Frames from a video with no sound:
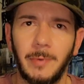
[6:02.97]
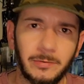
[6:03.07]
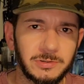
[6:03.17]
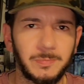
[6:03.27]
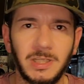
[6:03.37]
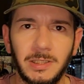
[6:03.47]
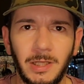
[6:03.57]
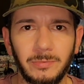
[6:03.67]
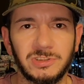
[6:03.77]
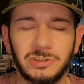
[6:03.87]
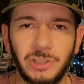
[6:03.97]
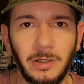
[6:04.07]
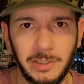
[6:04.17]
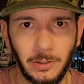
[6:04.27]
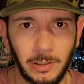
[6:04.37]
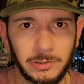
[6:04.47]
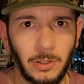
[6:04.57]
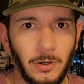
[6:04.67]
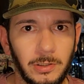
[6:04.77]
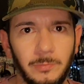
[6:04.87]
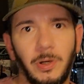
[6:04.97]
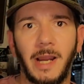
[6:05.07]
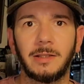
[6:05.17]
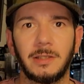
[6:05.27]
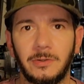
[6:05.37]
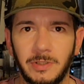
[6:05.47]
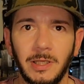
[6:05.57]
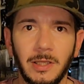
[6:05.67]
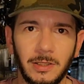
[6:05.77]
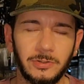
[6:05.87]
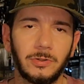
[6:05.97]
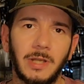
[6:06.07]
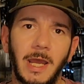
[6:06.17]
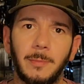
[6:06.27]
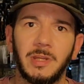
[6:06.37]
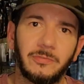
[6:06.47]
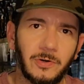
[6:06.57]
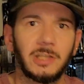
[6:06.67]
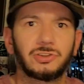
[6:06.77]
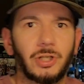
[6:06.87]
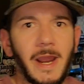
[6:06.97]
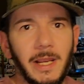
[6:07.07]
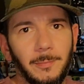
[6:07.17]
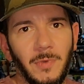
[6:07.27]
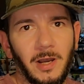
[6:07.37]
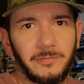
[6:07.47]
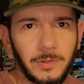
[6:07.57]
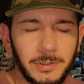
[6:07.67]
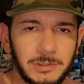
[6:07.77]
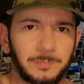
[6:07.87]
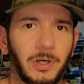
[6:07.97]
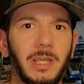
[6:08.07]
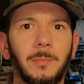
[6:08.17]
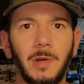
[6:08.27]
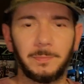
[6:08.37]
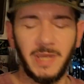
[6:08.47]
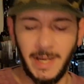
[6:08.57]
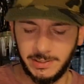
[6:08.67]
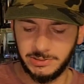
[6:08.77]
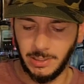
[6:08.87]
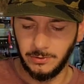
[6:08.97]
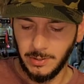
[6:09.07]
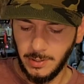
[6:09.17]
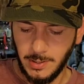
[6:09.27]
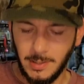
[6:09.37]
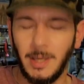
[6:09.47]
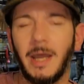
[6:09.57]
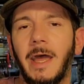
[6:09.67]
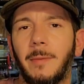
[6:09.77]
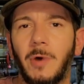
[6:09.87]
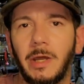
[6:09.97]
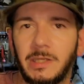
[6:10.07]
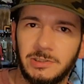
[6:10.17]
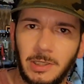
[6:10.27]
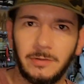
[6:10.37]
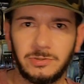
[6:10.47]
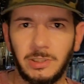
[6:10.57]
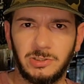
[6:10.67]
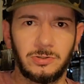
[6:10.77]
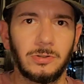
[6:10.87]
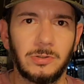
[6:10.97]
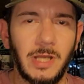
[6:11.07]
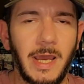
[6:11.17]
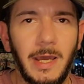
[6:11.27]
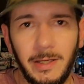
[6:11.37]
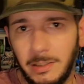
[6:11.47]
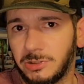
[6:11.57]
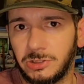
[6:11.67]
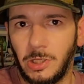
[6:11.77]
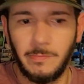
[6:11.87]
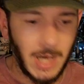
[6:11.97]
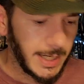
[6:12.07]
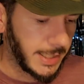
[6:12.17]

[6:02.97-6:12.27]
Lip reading: I was a junkyard dog, practically. Dude had me freaking dragging mufflers, breaking my back, so I had money, so I was like, screw that. I could just go buy